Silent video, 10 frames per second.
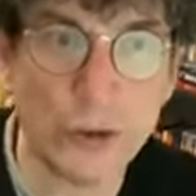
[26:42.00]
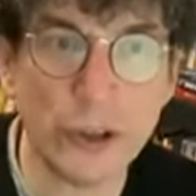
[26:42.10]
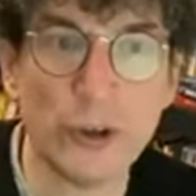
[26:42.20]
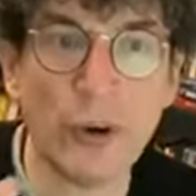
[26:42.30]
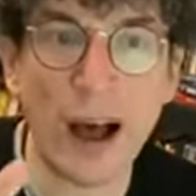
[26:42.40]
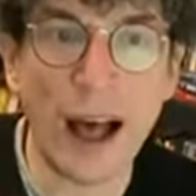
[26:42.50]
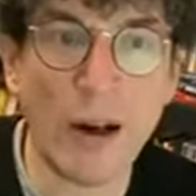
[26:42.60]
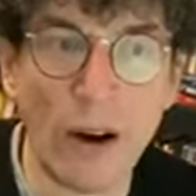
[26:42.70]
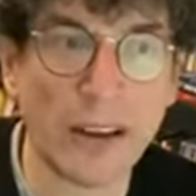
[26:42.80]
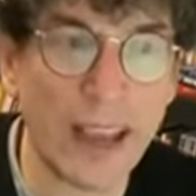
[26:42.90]
U I
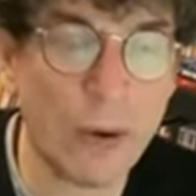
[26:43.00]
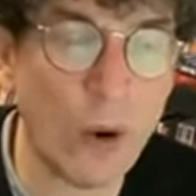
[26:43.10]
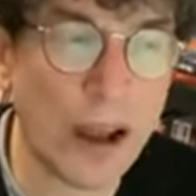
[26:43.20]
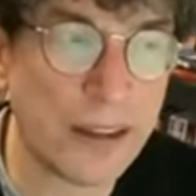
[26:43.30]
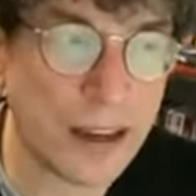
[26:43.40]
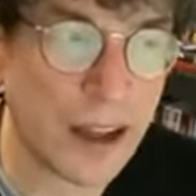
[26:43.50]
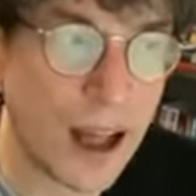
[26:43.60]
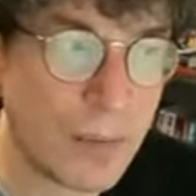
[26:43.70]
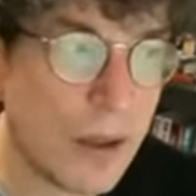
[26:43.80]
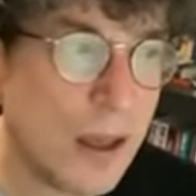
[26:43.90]
R K
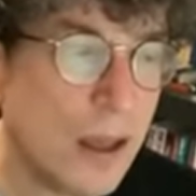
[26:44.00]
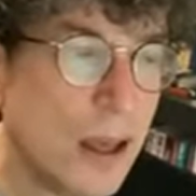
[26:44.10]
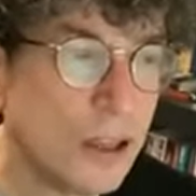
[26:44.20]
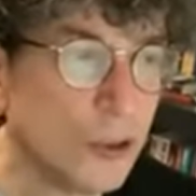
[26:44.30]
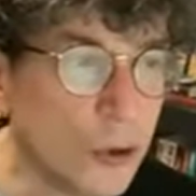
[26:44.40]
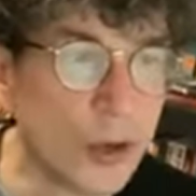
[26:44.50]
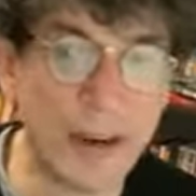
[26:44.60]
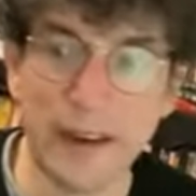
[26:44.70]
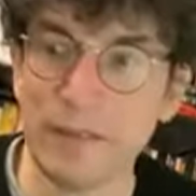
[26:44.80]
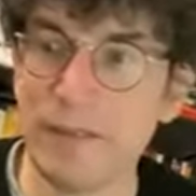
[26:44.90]
Y.com. You could
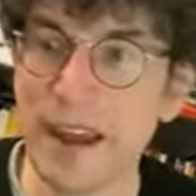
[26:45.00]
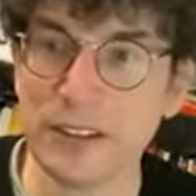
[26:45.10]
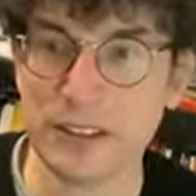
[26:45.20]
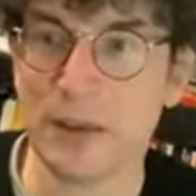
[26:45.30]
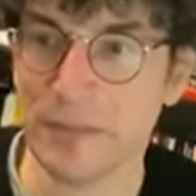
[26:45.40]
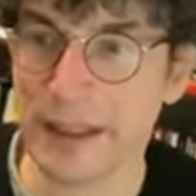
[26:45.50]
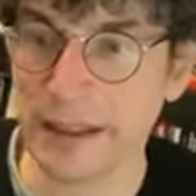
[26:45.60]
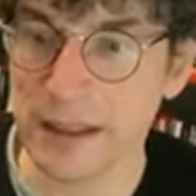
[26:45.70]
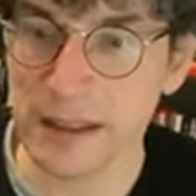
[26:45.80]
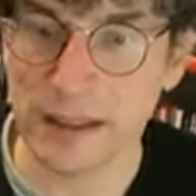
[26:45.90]
invent something.